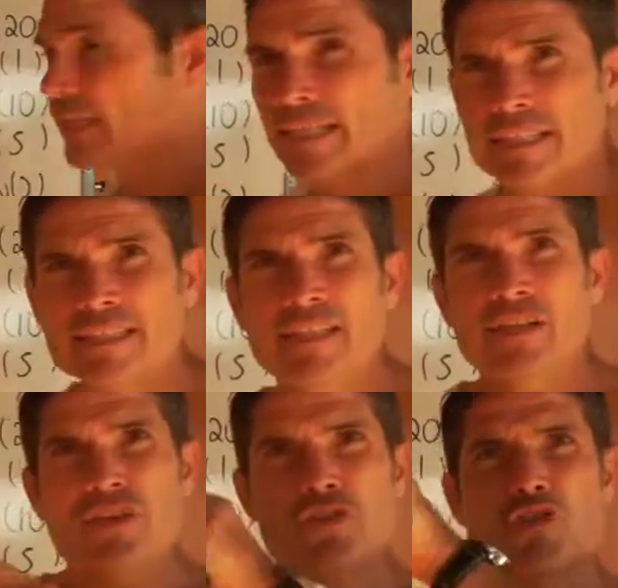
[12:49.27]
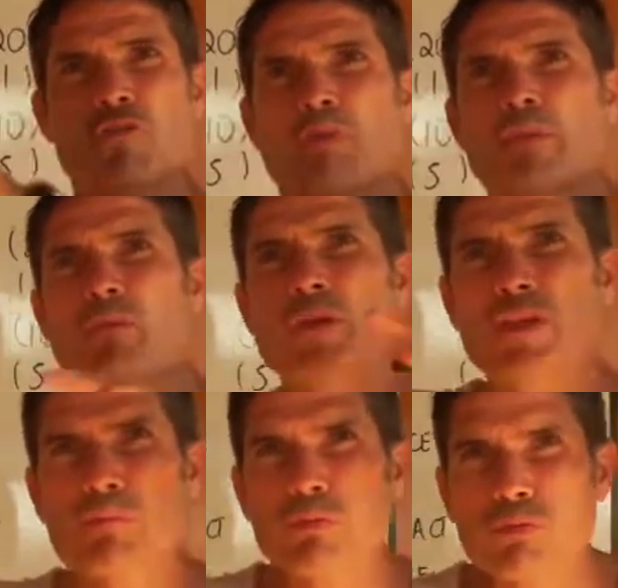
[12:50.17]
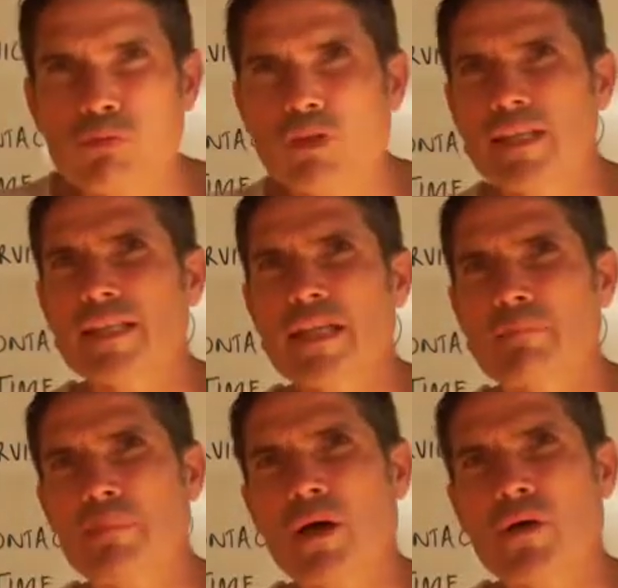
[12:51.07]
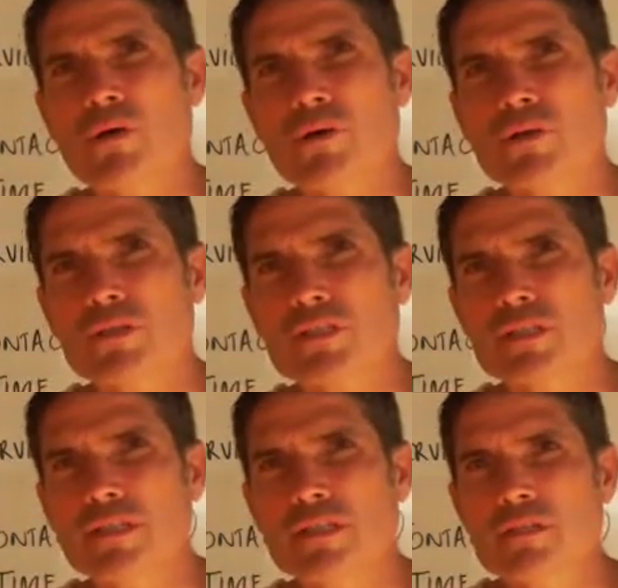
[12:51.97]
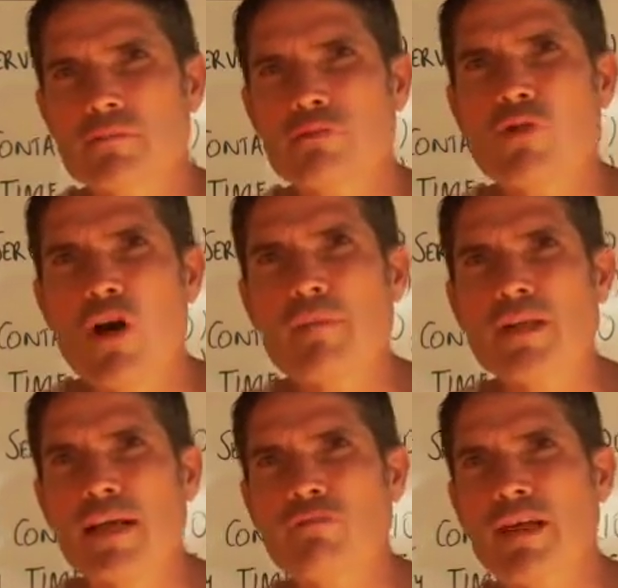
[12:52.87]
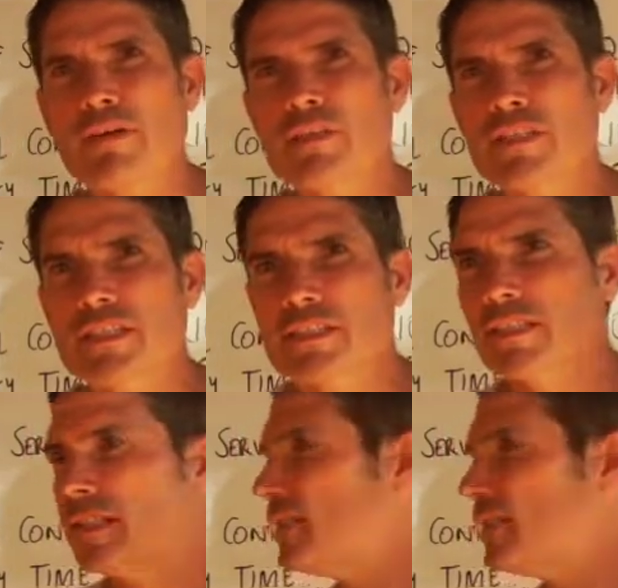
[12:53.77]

So here's two people with completely opposed primary love languages.